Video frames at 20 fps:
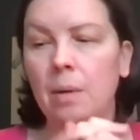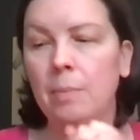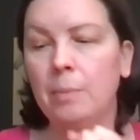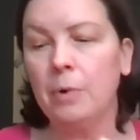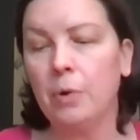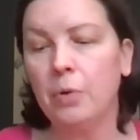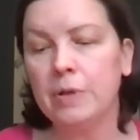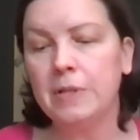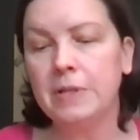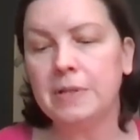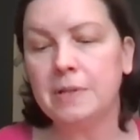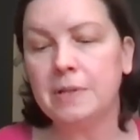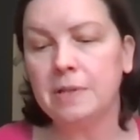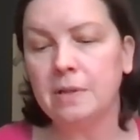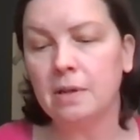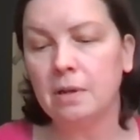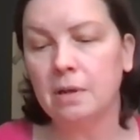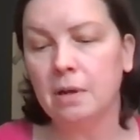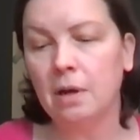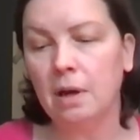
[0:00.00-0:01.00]
Chris
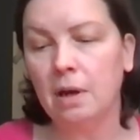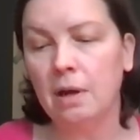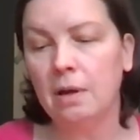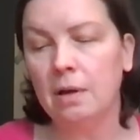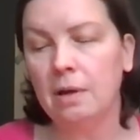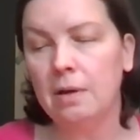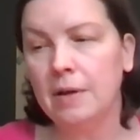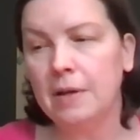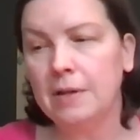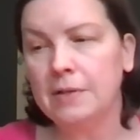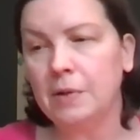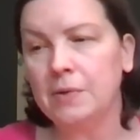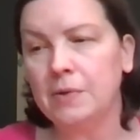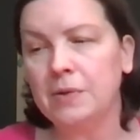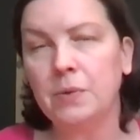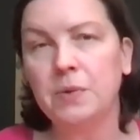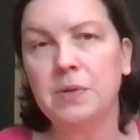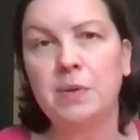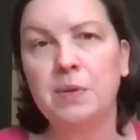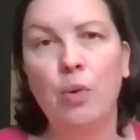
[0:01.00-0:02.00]
has
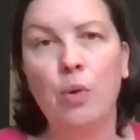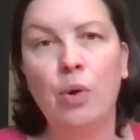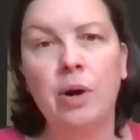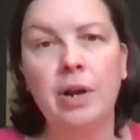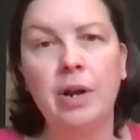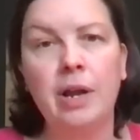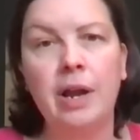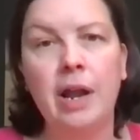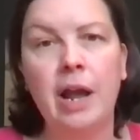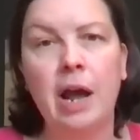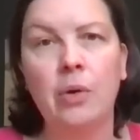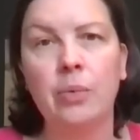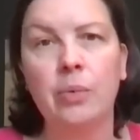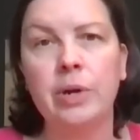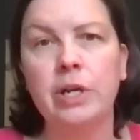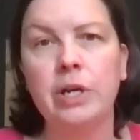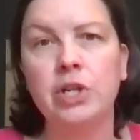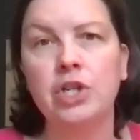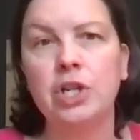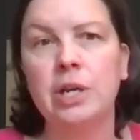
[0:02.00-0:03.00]
also supported
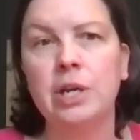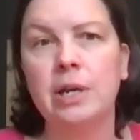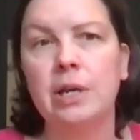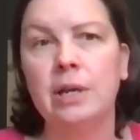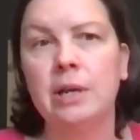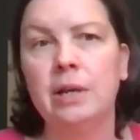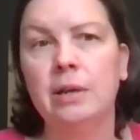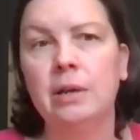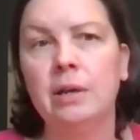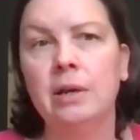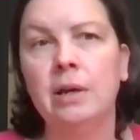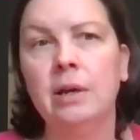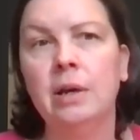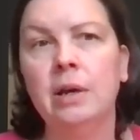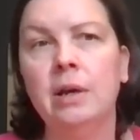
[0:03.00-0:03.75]
outreach in